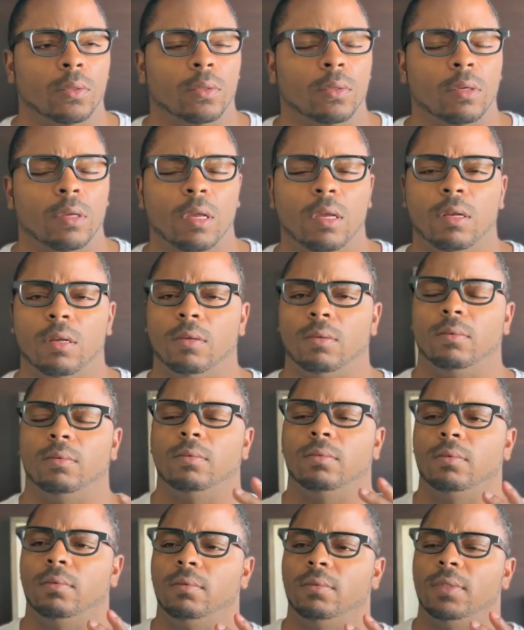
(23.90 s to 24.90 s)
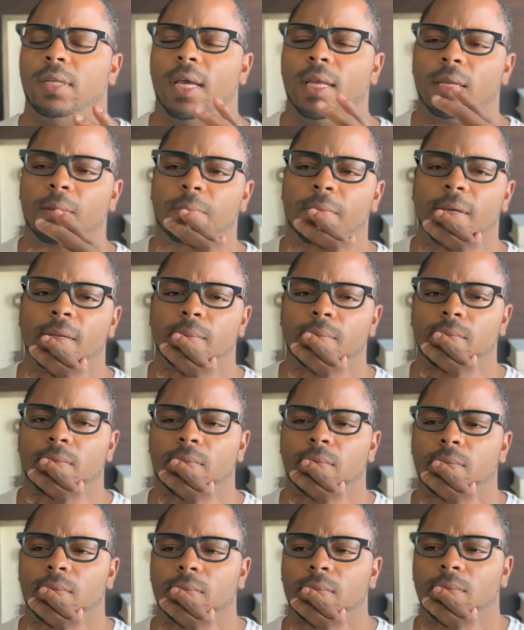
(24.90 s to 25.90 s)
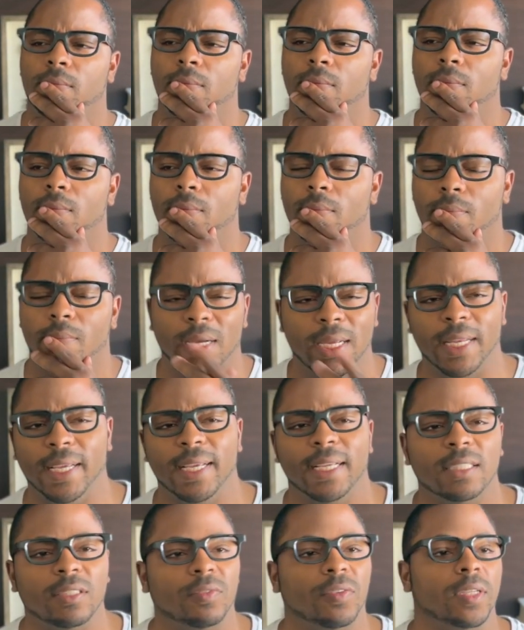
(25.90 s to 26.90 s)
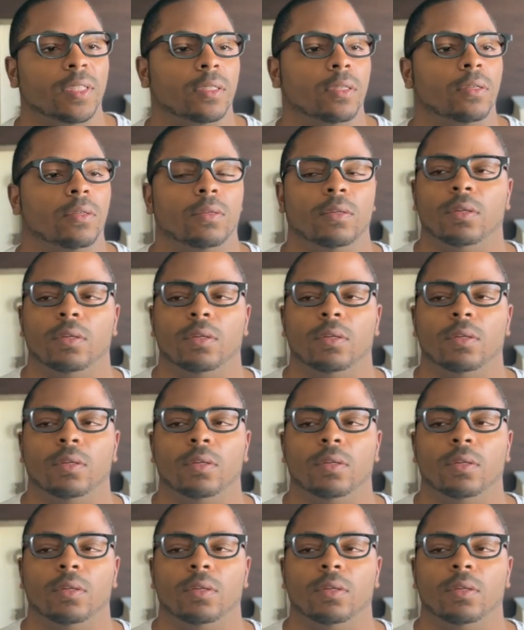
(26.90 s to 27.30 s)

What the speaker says: Hold on, Donnie, but money is physical.